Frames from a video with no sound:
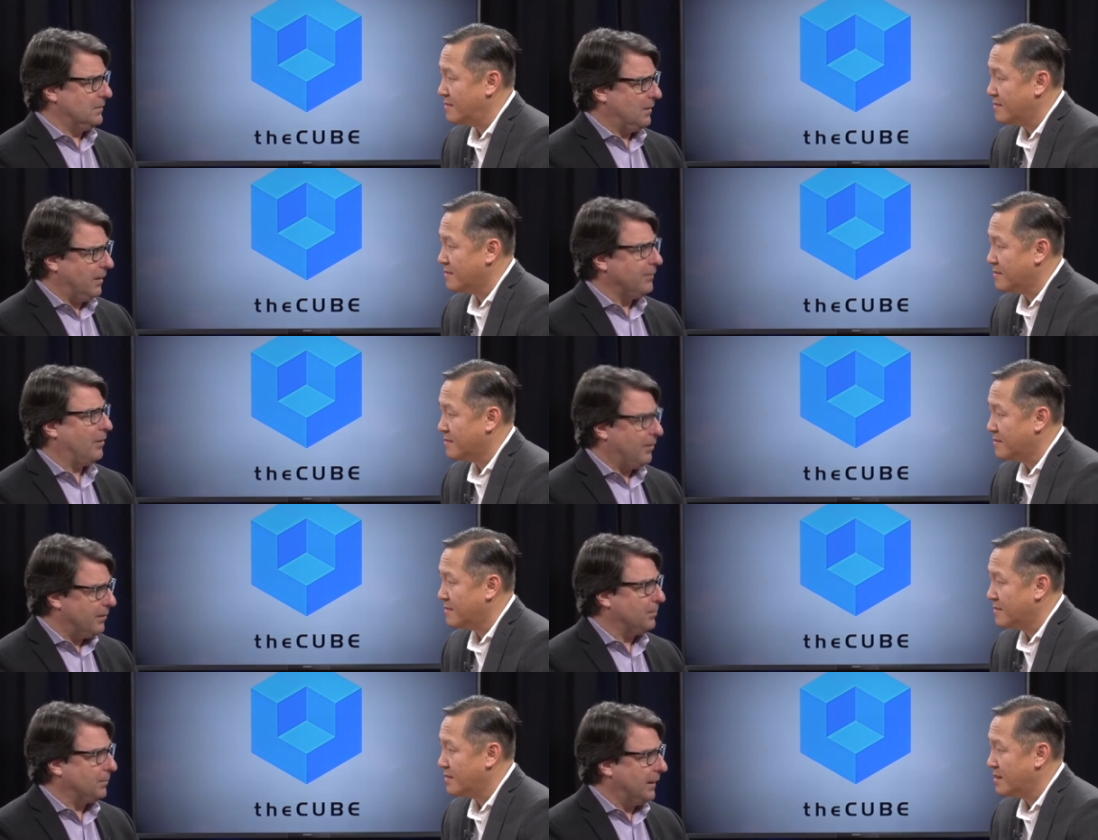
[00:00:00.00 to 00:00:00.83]
Speaker 1: on their,
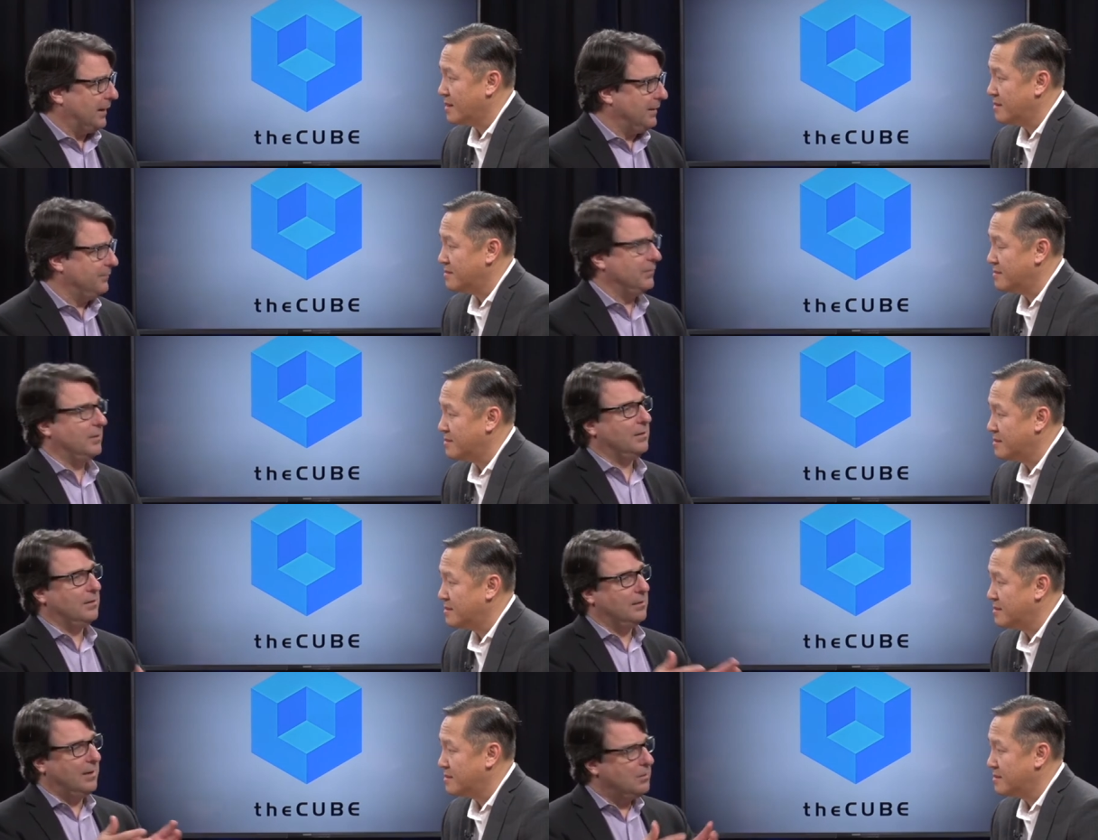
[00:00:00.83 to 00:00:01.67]
on their plate?
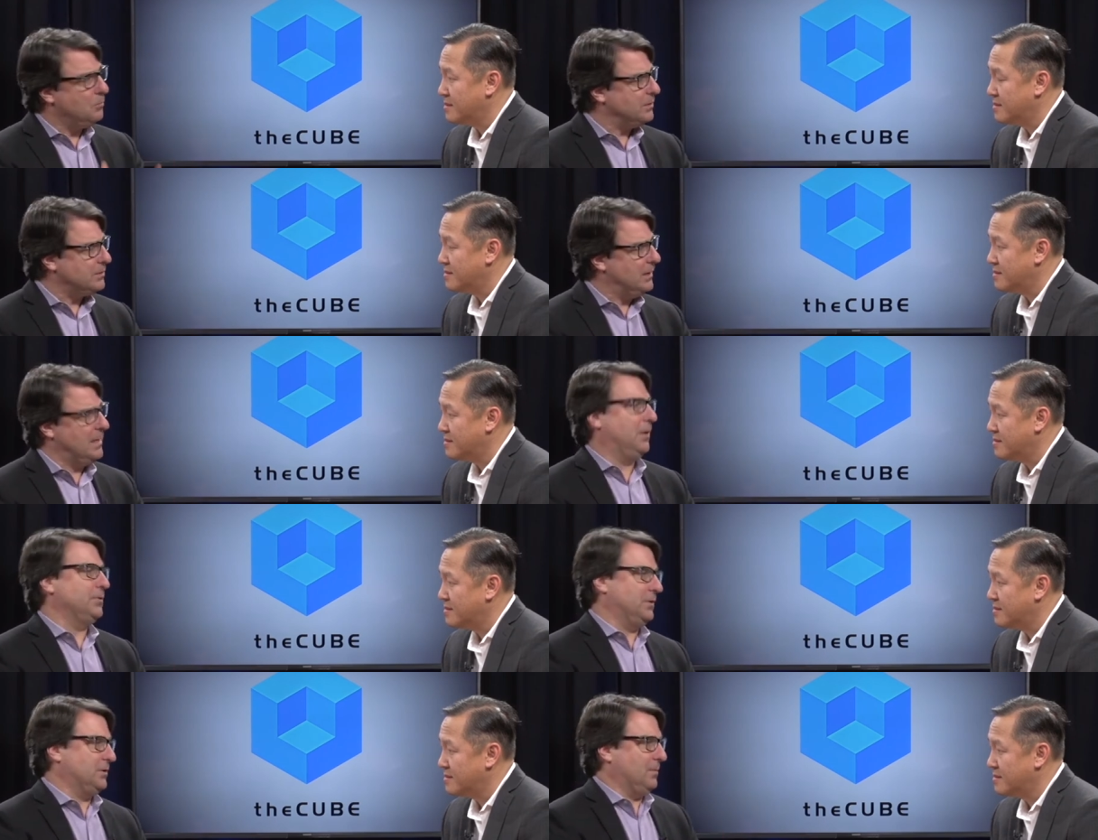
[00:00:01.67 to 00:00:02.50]
And what's the
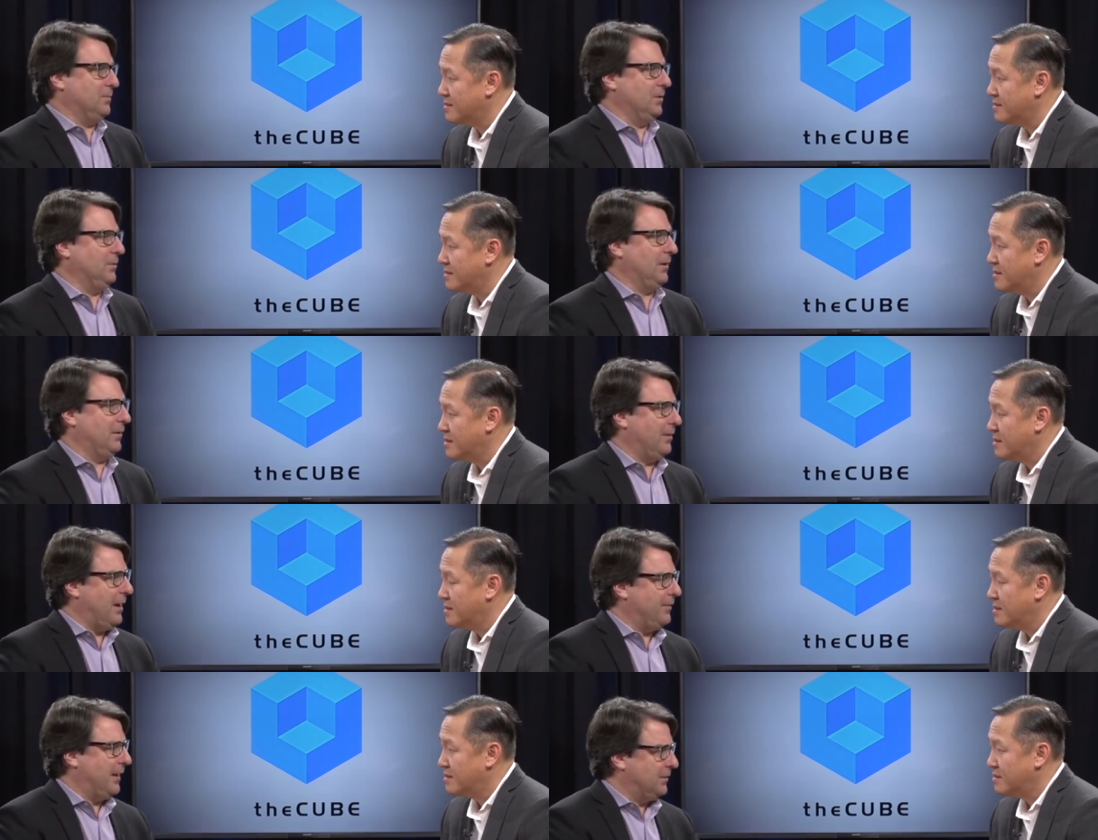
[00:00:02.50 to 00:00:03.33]
ecosystem doing
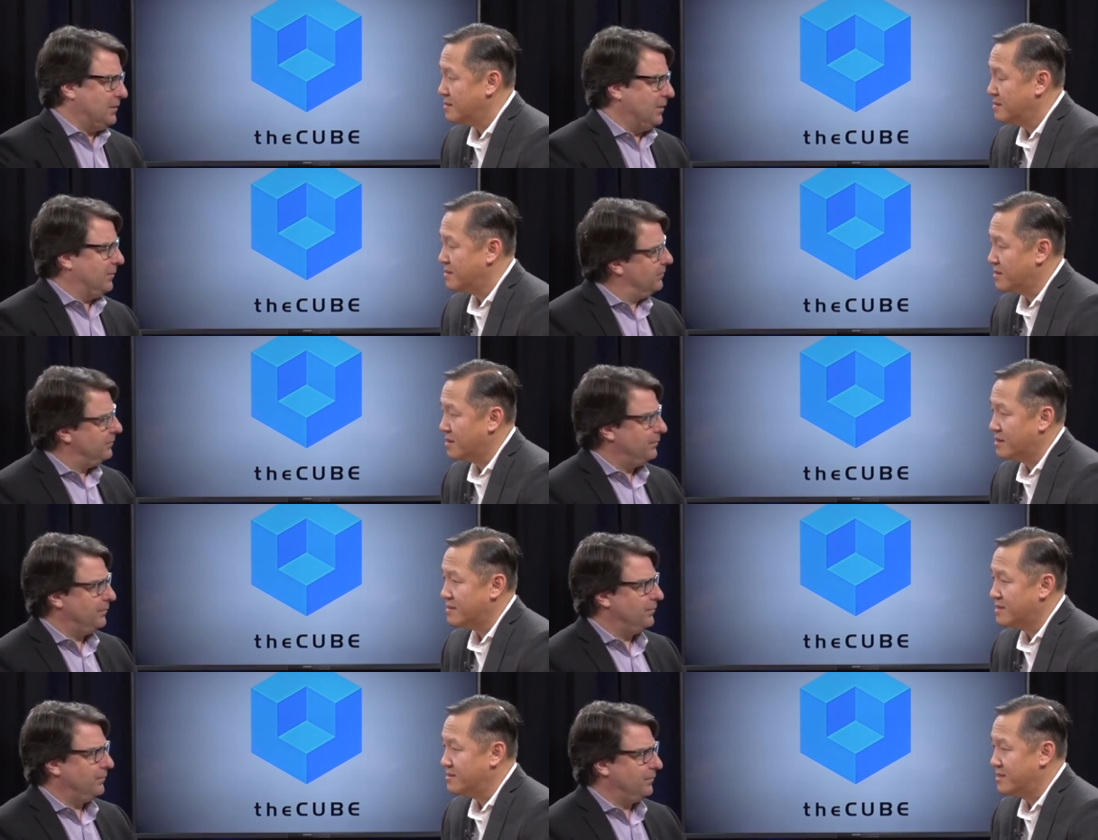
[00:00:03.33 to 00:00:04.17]
Speaker 2: around that too? Sure,
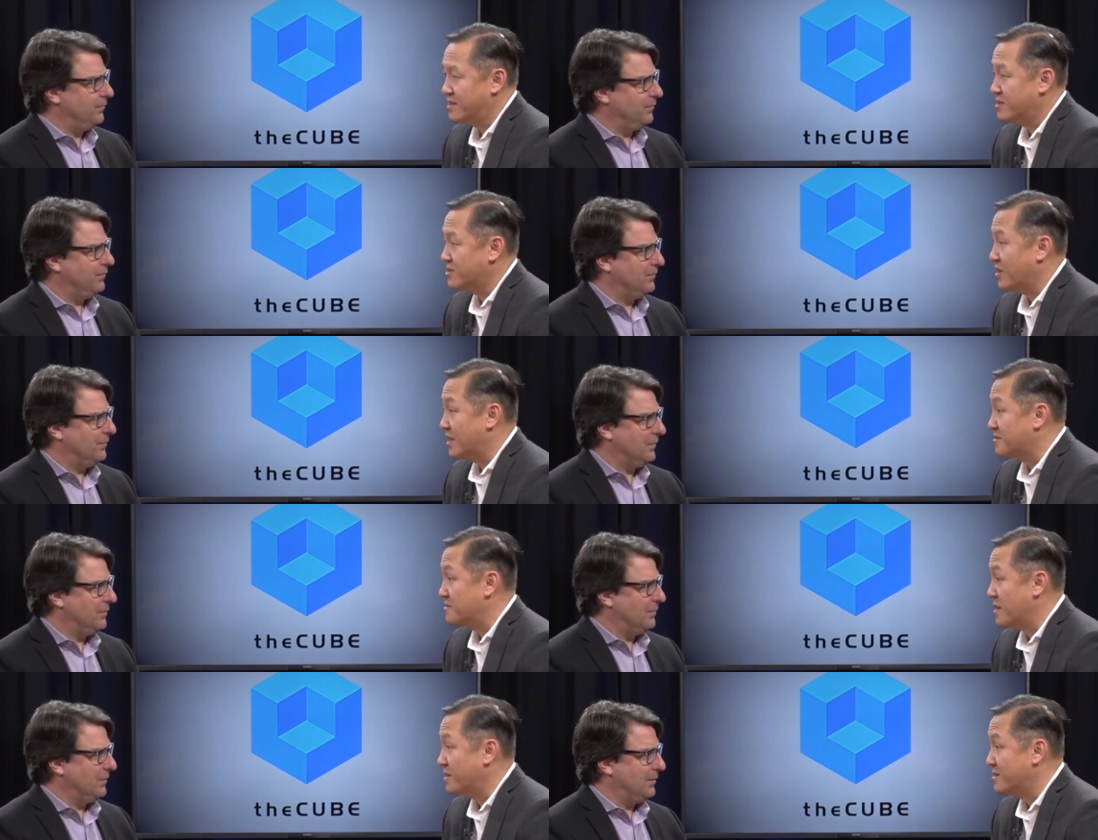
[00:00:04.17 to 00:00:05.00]
so digital
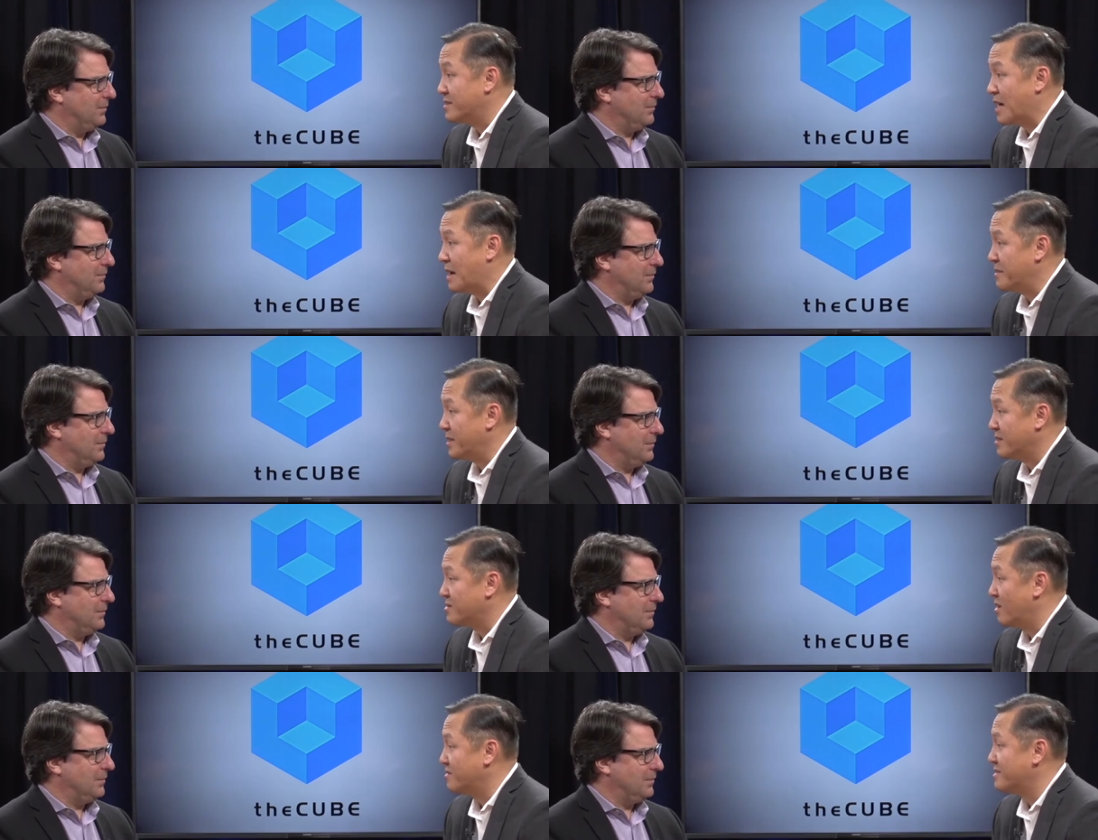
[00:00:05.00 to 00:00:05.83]
transformation
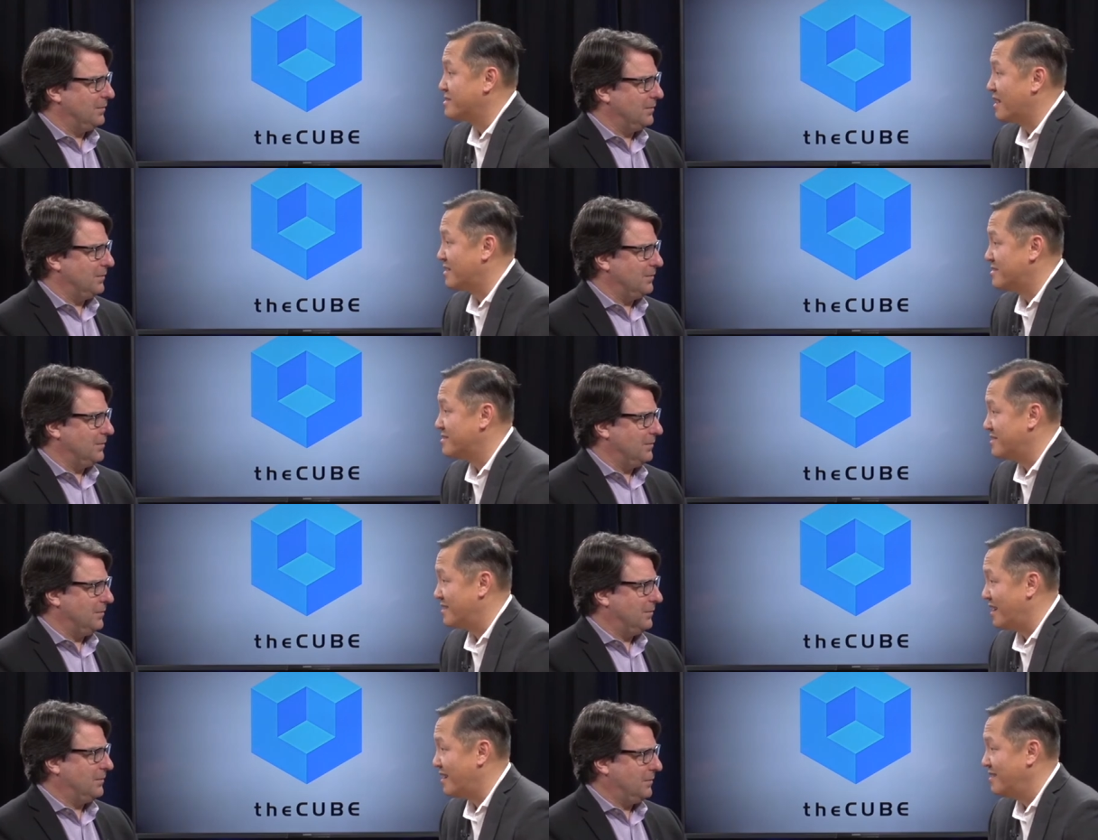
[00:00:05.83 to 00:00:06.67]
dominates all discussions
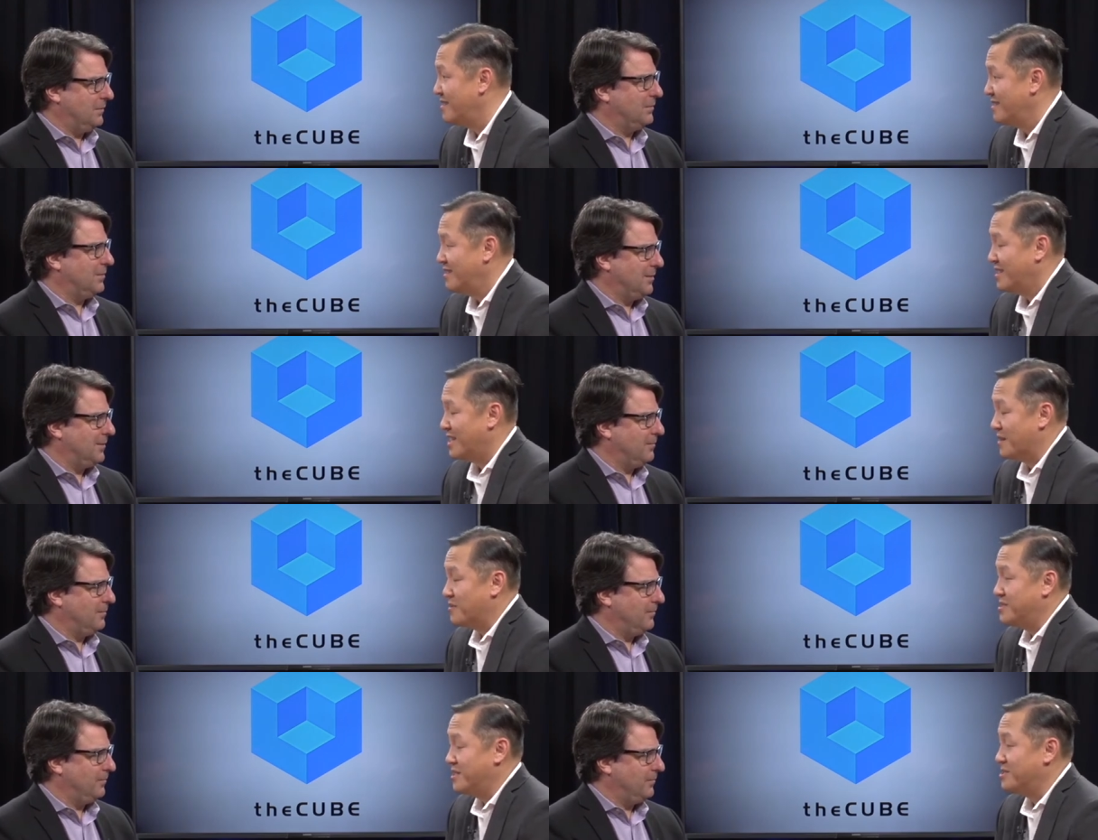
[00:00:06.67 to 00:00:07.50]
today. And
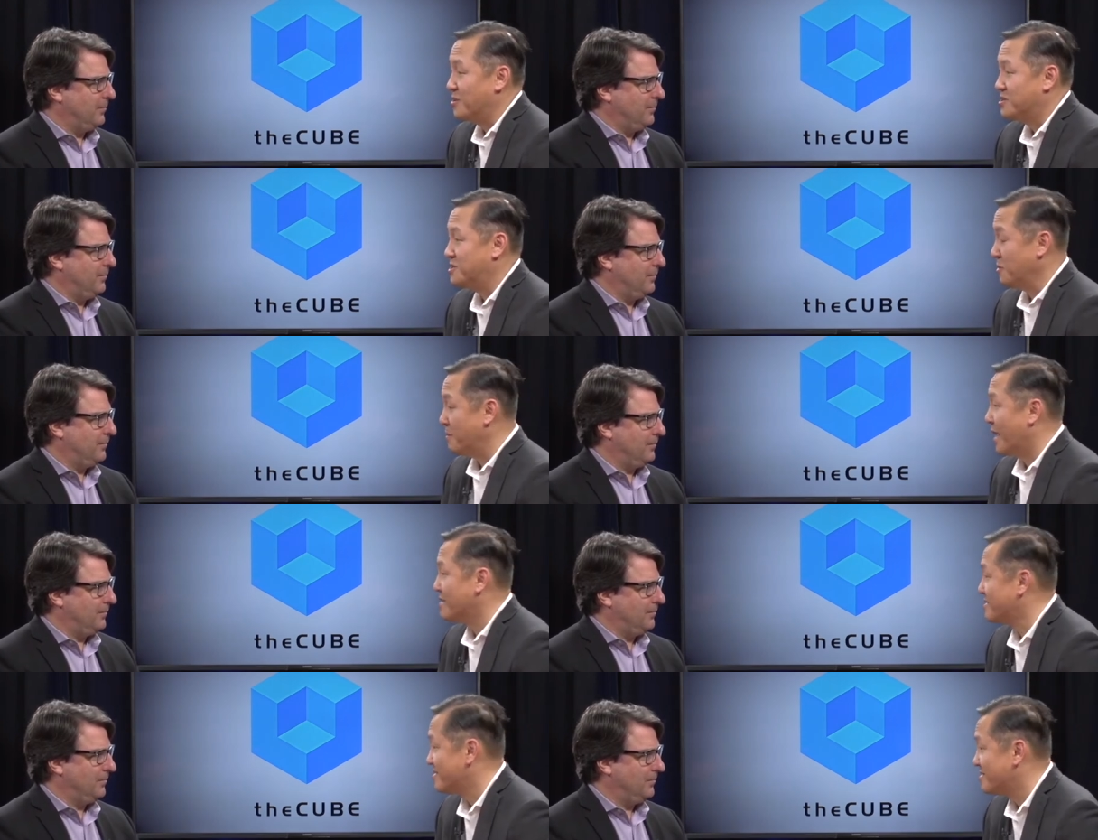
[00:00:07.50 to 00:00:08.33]
every C I S O has two
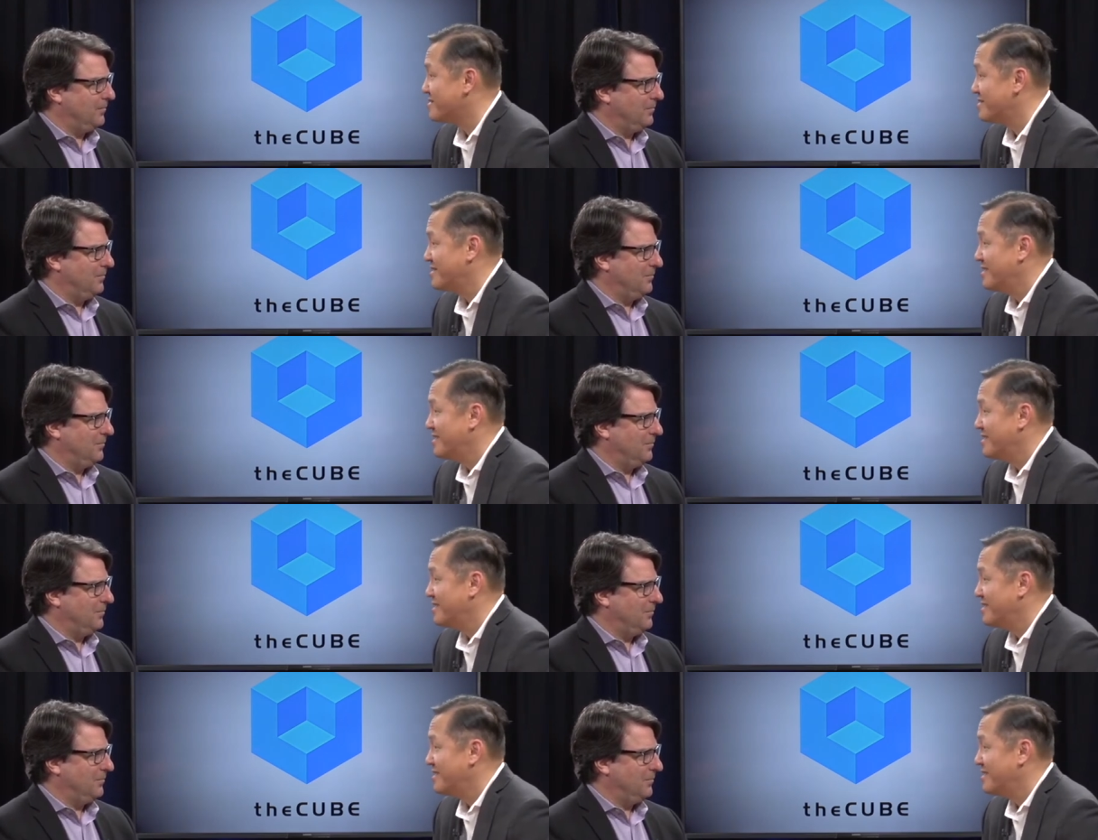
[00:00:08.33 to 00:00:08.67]
masters.